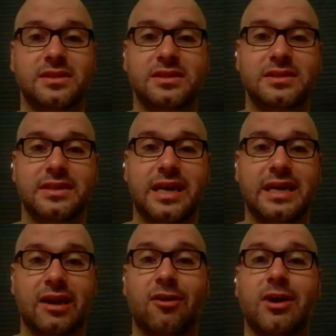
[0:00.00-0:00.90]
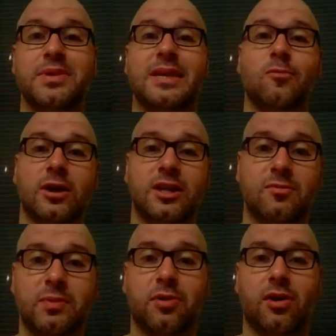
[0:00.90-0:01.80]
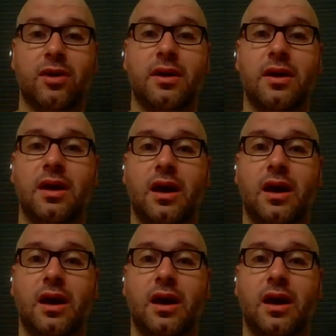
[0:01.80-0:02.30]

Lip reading: the Cincinnati area, but they wanted to be part